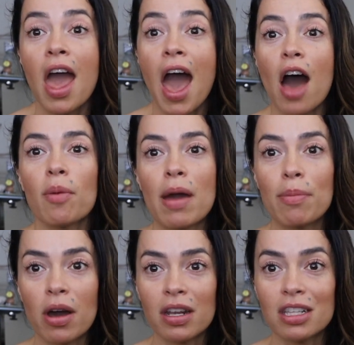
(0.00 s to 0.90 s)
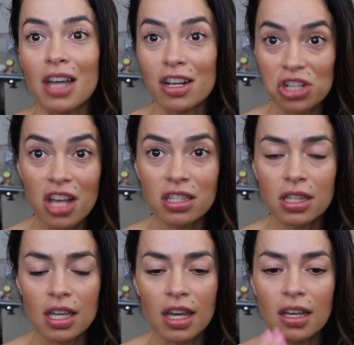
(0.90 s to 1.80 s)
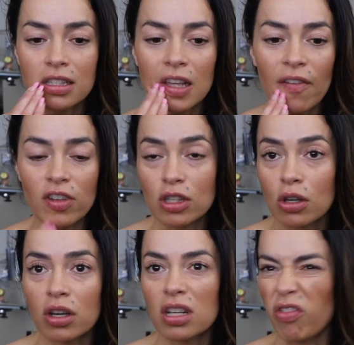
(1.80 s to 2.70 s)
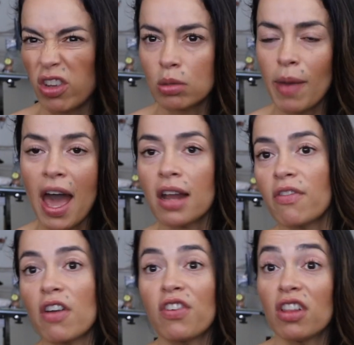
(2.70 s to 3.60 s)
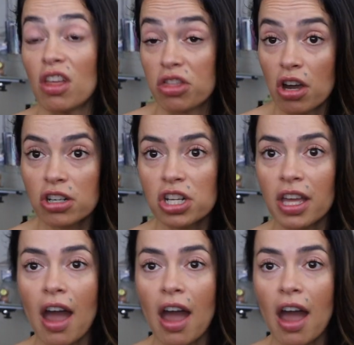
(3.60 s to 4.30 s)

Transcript: how my body digests things, if it's good, if it's bad, if I feel lethargic